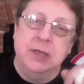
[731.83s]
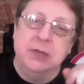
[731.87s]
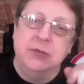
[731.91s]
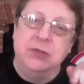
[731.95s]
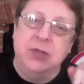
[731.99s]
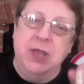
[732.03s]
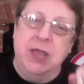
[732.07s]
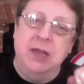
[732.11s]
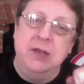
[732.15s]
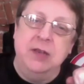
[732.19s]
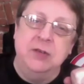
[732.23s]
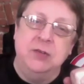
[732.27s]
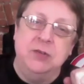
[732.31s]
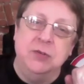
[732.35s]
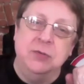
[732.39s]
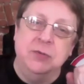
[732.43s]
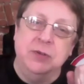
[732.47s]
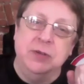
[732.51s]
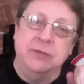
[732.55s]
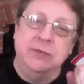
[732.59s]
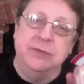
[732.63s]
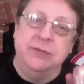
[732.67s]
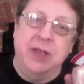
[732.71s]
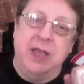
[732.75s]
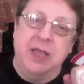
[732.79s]
tend to
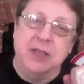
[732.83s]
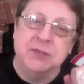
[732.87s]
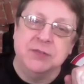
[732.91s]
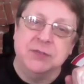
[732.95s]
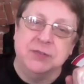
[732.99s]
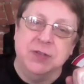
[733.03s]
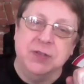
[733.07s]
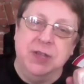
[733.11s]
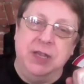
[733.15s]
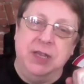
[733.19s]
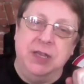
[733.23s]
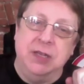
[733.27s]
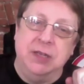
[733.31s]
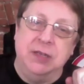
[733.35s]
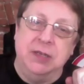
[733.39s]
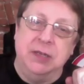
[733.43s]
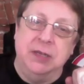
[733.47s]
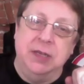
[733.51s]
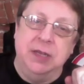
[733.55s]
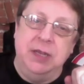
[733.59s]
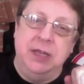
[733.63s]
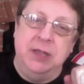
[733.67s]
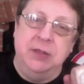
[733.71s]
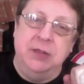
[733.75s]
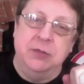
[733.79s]
invest in
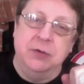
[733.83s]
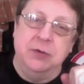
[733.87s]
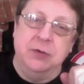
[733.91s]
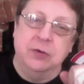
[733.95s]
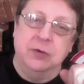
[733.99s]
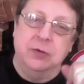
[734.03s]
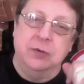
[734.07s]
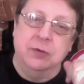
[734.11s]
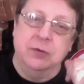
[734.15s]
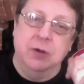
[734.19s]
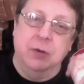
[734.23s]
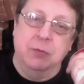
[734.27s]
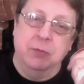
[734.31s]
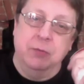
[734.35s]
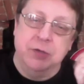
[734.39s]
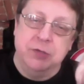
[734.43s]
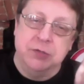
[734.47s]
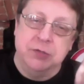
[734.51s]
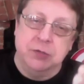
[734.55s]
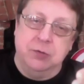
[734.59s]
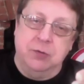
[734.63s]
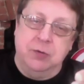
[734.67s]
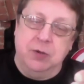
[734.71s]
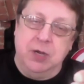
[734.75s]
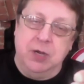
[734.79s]
either
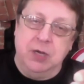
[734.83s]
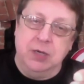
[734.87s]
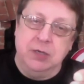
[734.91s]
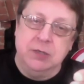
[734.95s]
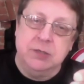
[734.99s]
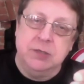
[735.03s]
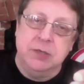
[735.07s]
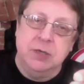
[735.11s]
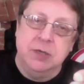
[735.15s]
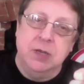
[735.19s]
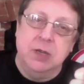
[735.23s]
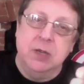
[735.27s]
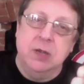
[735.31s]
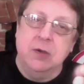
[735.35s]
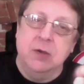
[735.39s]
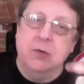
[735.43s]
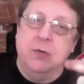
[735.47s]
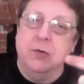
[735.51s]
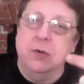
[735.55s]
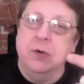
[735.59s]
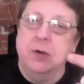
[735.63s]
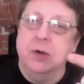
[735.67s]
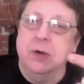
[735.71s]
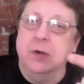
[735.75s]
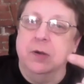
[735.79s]
original art
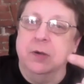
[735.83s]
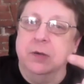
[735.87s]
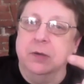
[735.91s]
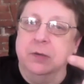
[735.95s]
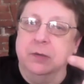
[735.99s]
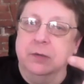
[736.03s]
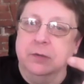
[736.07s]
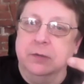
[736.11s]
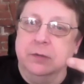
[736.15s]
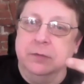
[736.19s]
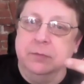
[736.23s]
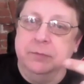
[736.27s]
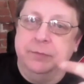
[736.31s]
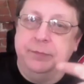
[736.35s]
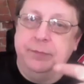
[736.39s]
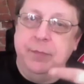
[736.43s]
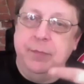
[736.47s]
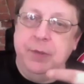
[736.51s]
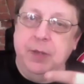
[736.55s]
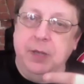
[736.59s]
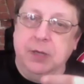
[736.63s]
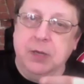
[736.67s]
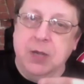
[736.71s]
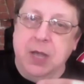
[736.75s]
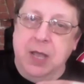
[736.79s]
or
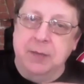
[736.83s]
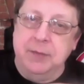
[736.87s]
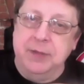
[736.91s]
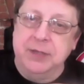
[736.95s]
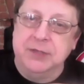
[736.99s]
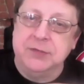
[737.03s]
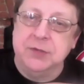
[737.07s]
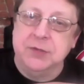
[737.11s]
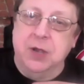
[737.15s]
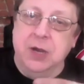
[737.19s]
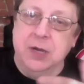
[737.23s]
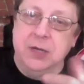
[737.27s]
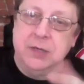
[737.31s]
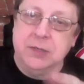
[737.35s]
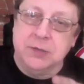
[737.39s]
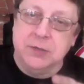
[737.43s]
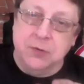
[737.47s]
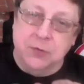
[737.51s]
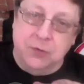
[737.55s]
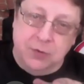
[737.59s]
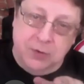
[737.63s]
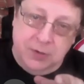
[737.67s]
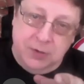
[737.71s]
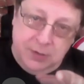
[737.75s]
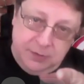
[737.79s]
uh, comics art
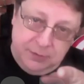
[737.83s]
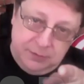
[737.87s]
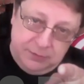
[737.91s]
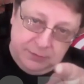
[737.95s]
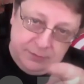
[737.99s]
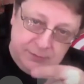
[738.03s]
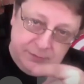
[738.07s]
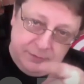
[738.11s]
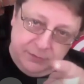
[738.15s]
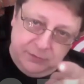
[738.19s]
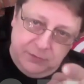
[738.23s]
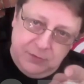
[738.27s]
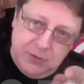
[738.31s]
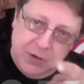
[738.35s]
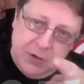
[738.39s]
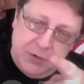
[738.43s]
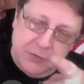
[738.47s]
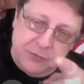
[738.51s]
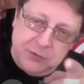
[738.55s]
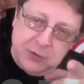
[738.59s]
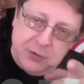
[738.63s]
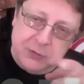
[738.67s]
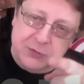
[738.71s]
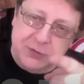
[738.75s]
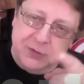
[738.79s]
or oh